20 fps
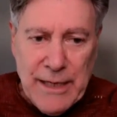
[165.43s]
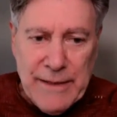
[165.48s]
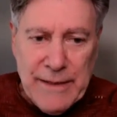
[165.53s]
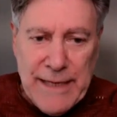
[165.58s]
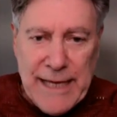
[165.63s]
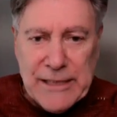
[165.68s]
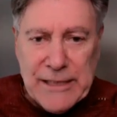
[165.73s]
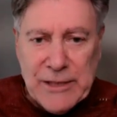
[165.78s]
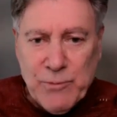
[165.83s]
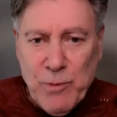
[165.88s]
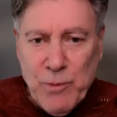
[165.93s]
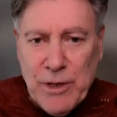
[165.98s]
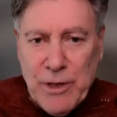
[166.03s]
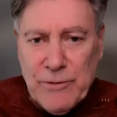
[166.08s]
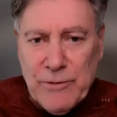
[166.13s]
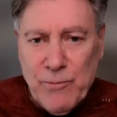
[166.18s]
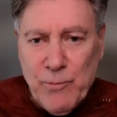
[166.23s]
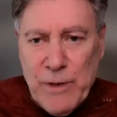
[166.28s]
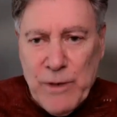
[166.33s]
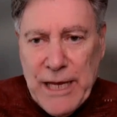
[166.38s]
And that's
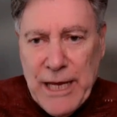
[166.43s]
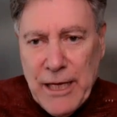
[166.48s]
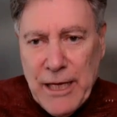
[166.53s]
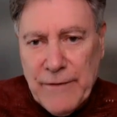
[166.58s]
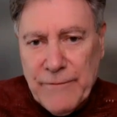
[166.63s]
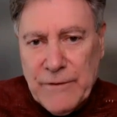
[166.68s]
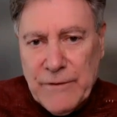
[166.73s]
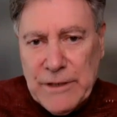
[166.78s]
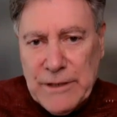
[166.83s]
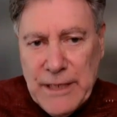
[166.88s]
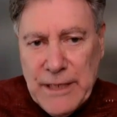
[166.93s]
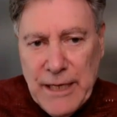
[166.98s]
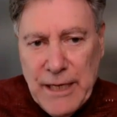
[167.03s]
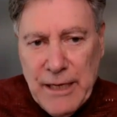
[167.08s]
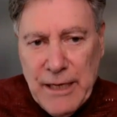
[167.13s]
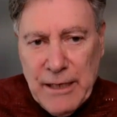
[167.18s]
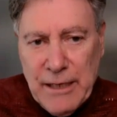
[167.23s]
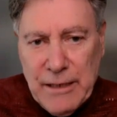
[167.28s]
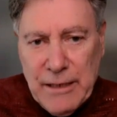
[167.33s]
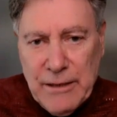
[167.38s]
what we have
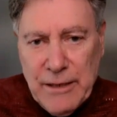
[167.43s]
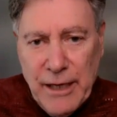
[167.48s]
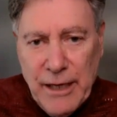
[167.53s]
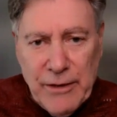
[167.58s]
today,